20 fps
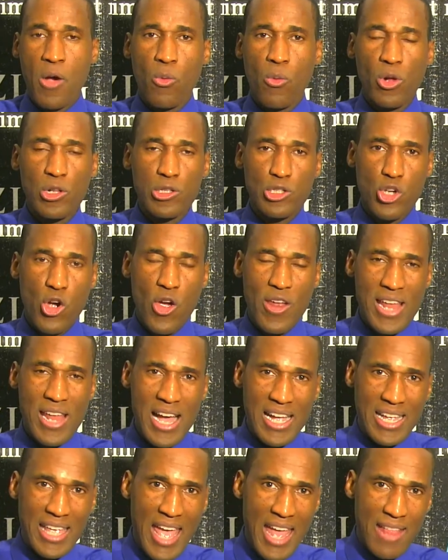will
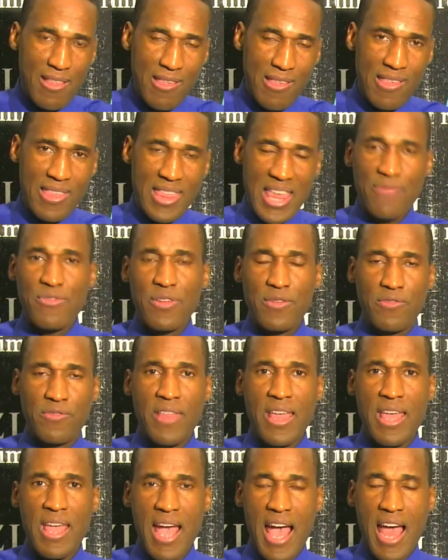turn against
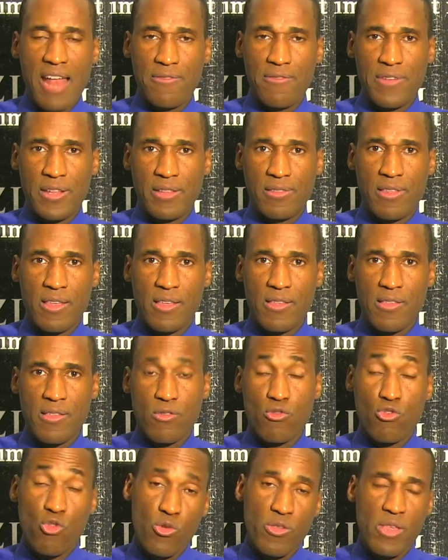Seventh-day
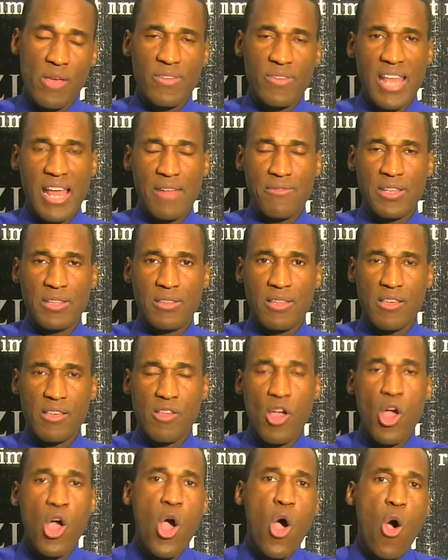Adventists, true Seventh-day
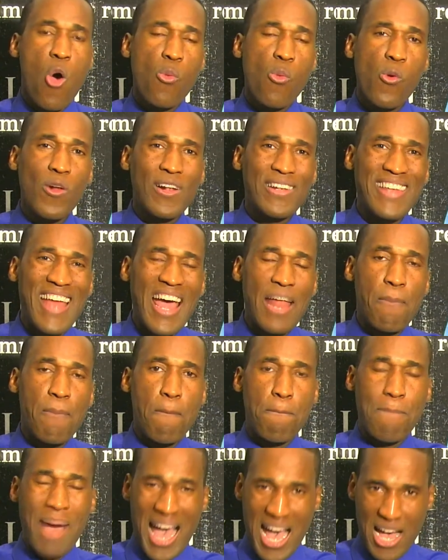Adventists, who will
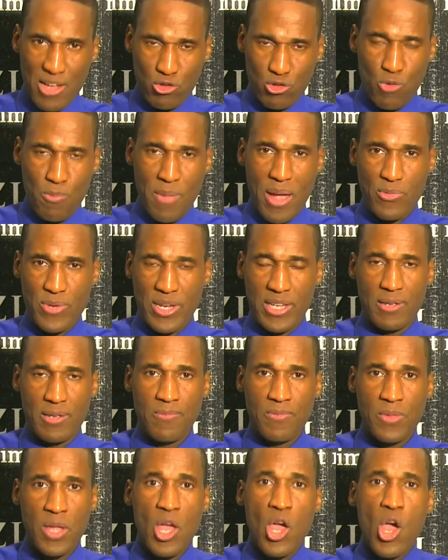not bow to
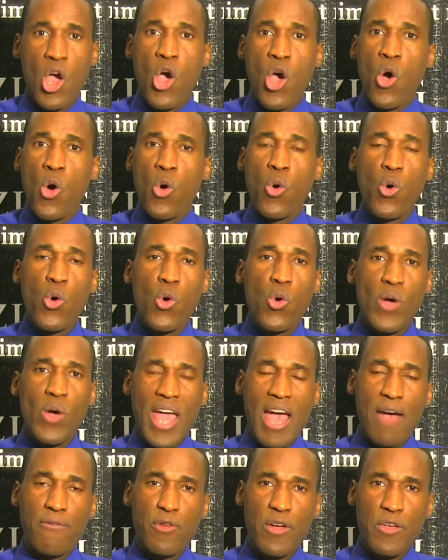Mary, who
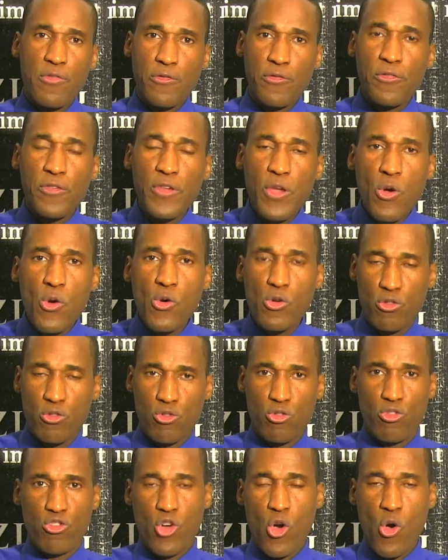have
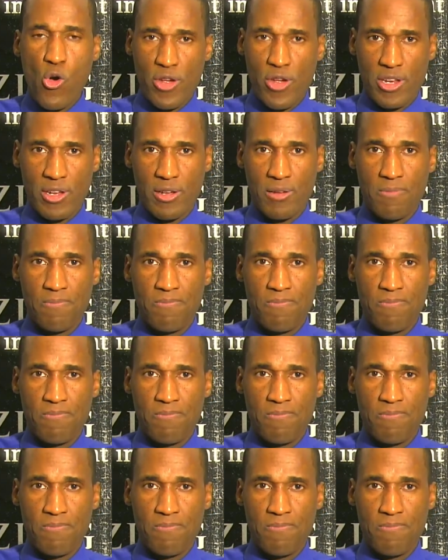refused to join